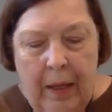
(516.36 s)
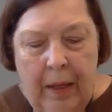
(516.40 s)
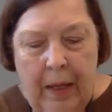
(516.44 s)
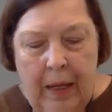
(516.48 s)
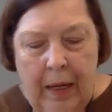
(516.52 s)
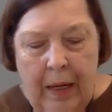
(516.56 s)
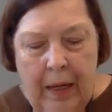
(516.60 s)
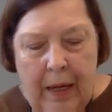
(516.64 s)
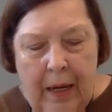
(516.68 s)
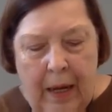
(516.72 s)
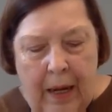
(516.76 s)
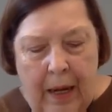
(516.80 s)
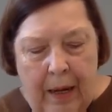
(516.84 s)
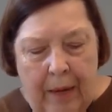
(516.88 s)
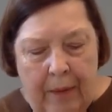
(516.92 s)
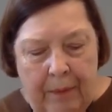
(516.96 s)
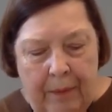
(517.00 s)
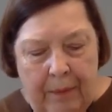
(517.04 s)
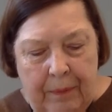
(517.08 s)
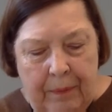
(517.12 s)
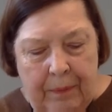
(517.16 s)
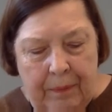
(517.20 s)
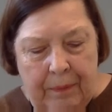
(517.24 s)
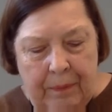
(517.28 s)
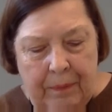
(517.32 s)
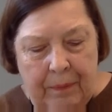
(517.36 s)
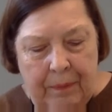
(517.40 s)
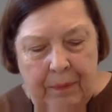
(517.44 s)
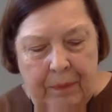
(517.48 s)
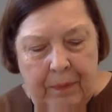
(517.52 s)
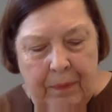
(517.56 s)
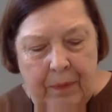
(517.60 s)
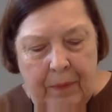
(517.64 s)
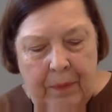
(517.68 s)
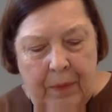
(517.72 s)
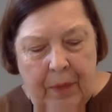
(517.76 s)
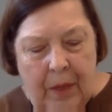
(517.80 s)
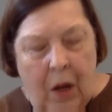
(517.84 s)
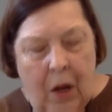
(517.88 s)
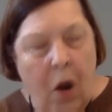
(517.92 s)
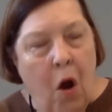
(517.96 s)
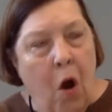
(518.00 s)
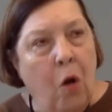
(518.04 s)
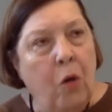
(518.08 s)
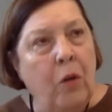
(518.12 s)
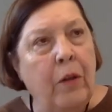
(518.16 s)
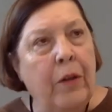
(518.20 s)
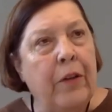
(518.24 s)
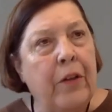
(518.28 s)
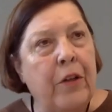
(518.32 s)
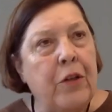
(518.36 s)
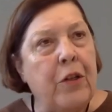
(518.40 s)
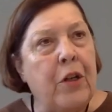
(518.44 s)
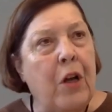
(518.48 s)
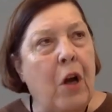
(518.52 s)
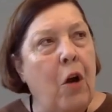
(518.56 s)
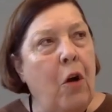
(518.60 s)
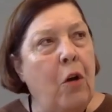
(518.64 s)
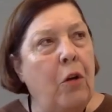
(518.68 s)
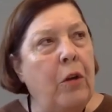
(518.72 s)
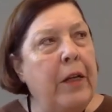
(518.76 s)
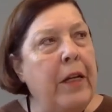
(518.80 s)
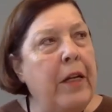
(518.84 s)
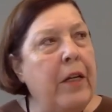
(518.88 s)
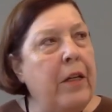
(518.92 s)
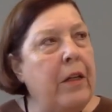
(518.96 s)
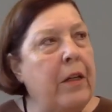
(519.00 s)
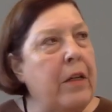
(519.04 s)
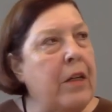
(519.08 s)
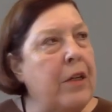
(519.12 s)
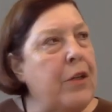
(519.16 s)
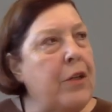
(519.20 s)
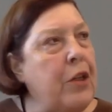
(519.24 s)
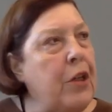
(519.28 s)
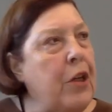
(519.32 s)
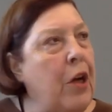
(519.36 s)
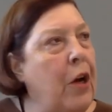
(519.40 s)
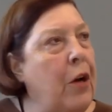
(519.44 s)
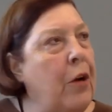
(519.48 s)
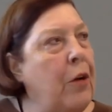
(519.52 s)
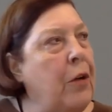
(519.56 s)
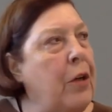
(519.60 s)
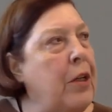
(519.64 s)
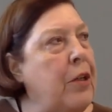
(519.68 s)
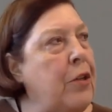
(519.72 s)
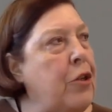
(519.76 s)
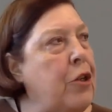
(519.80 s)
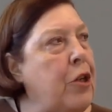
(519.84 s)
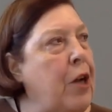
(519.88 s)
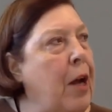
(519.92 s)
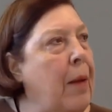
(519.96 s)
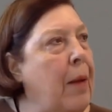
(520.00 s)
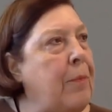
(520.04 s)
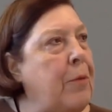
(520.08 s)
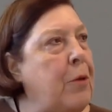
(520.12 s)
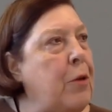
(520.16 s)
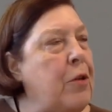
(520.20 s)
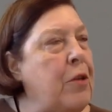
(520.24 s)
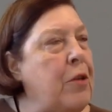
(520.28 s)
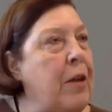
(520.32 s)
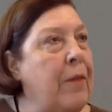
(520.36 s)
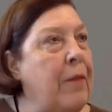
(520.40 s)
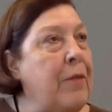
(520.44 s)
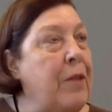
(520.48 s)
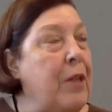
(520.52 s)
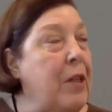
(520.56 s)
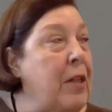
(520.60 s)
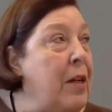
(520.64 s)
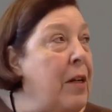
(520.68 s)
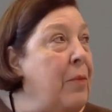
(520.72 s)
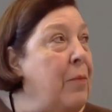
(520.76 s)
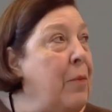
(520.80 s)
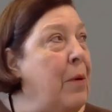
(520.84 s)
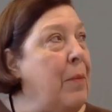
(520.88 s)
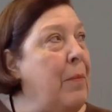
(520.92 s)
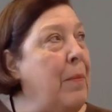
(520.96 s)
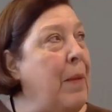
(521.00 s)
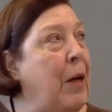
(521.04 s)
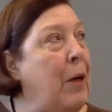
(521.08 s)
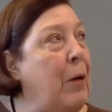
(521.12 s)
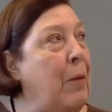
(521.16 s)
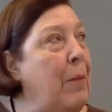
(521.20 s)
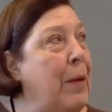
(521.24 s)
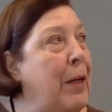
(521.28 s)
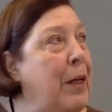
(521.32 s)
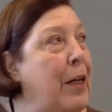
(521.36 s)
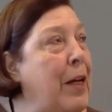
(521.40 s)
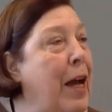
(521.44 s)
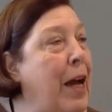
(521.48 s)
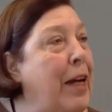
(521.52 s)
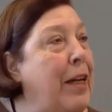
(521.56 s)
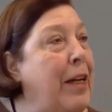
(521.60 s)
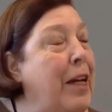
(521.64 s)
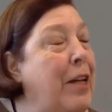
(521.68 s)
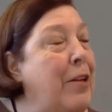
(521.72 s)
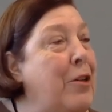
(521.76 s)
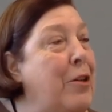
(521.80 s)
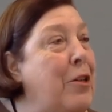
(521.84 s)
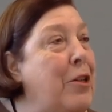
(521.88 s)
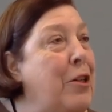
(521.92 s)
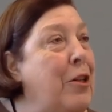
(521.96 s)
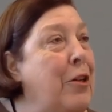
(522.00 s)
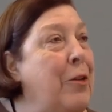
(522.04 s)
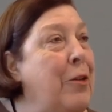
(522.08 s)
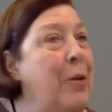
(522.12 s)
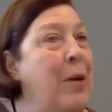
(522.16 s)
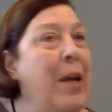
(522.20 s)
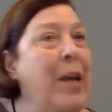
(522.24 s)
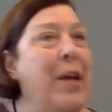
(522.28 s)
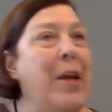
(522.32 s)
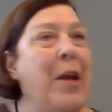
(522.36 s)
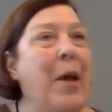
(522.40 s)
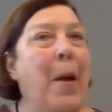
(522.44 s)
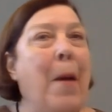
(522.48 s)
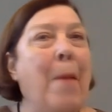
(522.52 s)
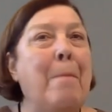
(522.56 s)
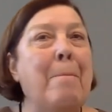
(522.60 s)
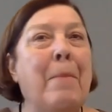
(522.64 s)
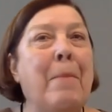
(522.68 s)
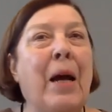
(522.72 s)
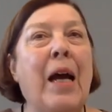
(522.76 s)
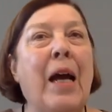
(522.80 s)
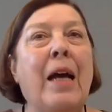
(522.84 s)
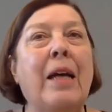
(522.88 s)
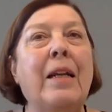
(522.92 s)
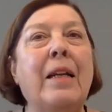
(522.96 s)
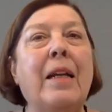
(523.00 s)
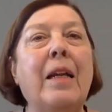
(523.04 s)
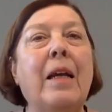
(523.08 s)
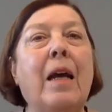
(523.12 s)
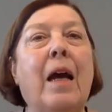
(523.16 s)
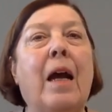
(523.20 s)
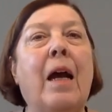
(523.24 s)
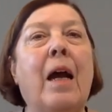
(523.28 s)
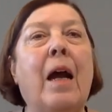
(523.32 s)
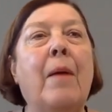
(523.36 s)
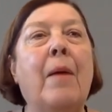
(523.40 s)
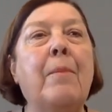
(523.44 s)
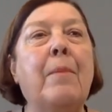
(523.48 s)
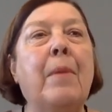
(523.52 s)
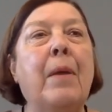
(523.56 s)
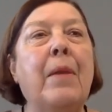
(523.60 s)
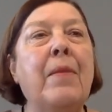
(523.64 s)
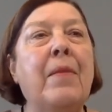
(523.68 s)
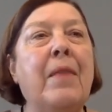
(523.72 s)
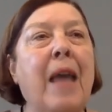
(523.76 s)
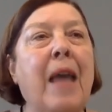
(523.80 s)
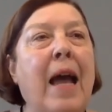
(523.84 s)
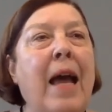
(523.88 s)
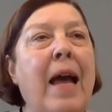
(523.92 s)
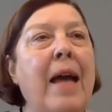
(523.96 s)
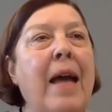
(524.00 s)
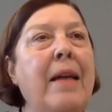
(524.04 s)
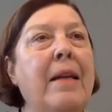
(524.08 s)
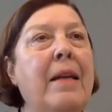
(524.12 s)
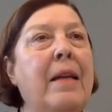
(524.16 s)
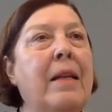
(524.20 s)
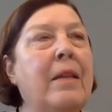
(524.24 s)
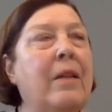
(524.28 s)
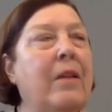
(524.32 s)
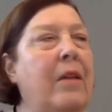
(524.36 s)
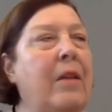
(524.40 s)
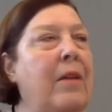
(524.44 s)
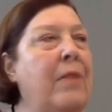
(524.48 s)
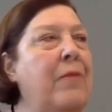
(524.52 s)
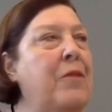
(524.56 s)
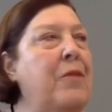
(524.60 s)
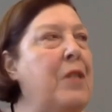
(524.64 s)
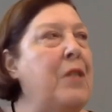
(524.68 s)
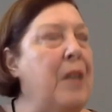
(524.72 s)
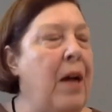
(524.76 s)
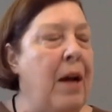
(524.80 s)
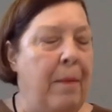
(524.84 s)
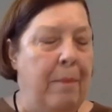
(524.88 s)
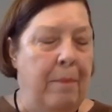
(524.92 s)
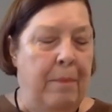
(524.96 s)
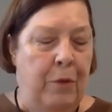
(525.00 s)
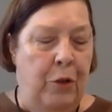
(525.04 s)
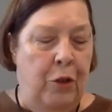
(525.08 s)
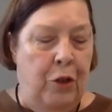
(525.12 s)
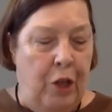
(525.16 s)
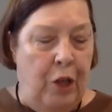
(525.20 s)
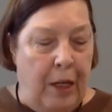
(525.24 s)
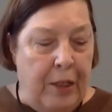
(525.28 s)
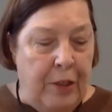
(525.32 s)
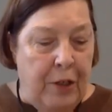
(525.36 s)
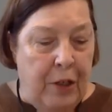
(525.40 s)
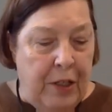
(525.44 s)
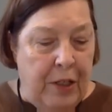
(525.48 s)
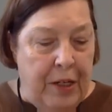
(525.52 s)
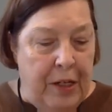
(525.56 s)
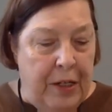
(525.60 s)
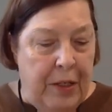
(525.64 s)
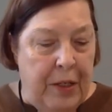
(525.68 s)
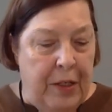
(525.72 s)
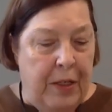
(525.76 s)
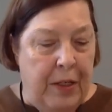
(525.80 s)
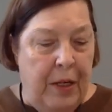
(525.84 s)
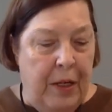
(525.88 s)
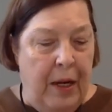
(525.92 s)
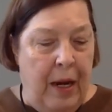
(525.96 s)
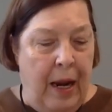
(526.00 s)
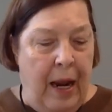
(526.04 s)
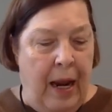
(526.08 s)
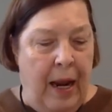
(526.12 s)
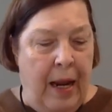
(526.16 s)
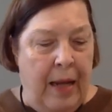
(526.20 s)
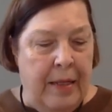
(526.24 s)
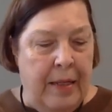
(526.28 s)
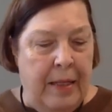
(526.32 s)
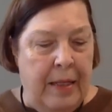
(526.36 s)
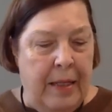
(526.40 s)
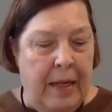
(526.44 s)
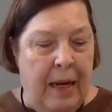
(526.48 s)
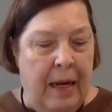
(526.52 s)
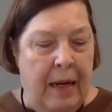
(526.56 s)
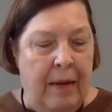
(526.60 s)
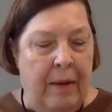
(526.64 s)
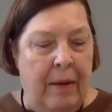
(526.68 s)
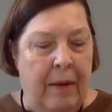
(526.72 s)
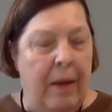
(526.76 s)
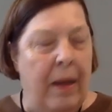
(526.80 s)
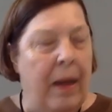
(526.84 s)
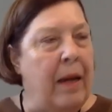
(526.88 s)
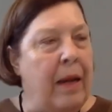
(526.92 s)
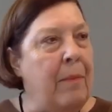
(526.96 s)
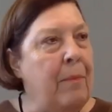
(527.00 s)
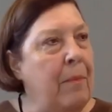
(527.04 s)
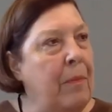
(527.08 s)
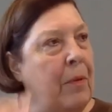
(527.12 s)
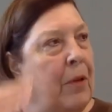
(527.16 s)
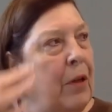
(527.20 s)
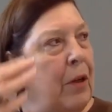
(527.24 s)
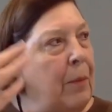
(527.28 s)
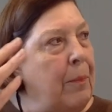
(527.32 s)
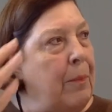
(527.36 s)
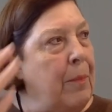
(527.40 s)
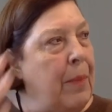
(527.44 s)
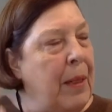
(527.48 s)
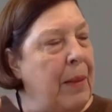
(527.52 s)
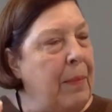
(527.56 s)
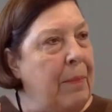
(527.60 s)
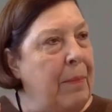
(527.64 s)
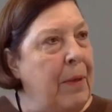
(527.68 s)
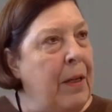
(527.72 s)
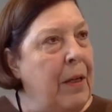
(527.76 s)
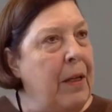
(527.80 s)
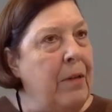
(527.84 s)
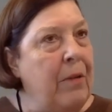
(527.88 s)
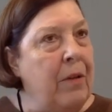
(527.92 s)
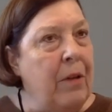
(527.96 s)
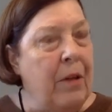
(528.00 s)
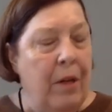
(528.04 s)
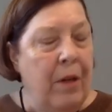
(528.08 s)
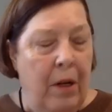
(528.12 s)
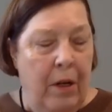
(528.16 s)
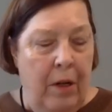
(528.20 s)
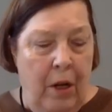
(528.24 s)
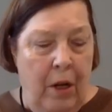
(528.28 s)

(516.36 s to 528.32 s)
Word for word: The, um, the whole, there's a holiness code in chapter 17 we may or may not get to, but um, that lifts up justice as a, a commitment